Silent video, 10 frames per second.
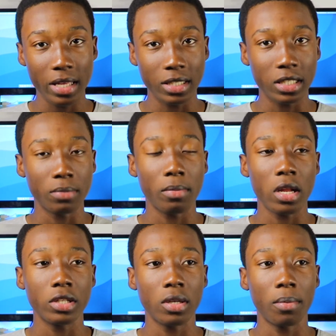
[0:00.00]
This is
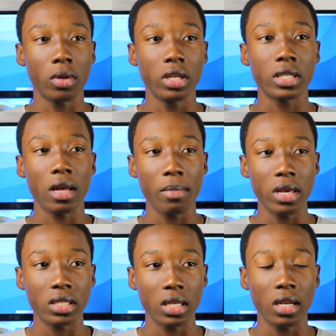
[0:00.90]
manageable. It's
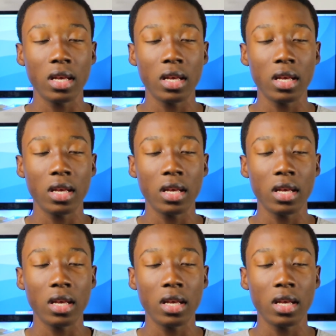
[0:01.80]
amazing.